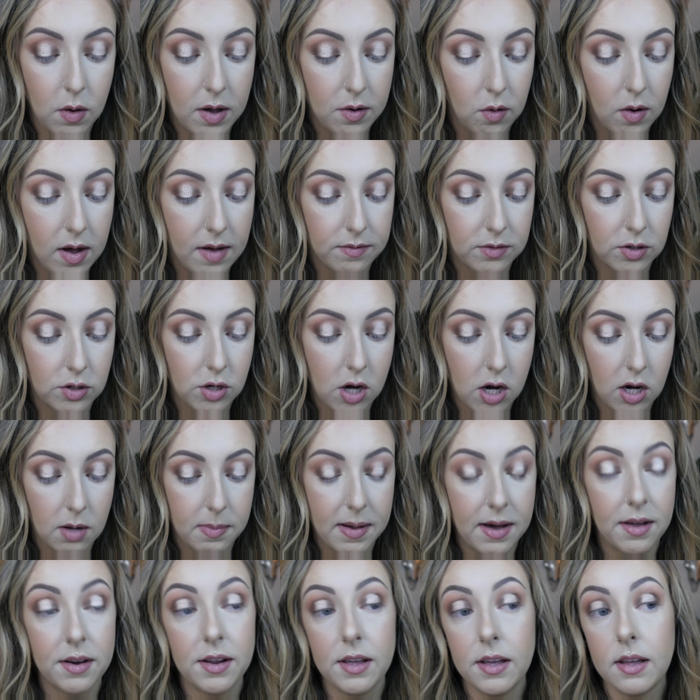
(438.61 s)
I don't have to talk
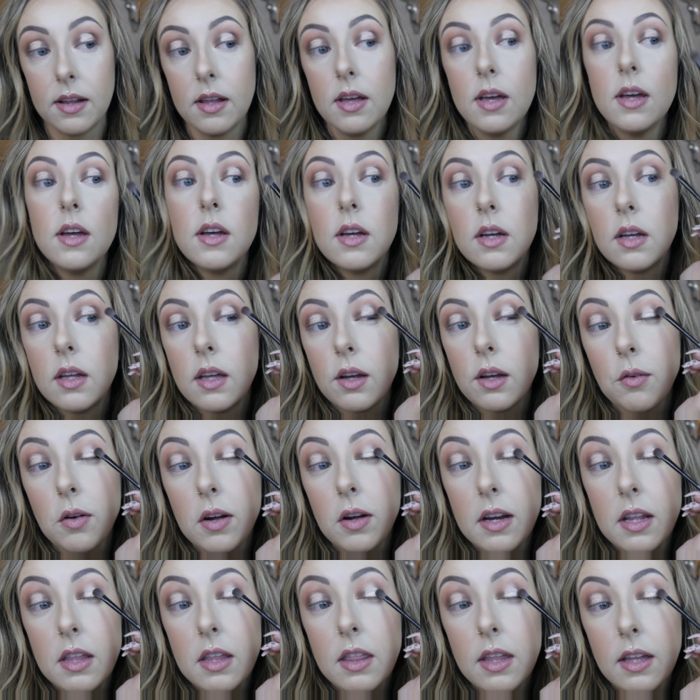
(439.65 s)
about it or
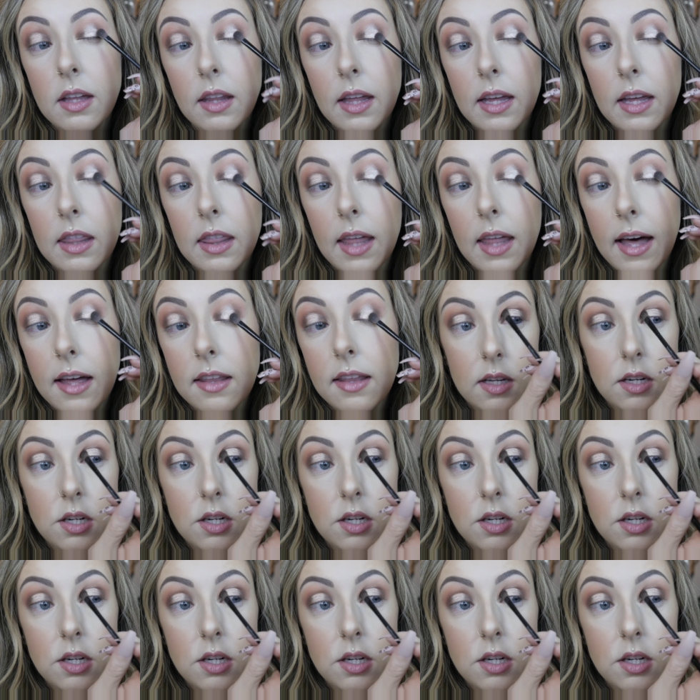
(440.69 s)
anything like that.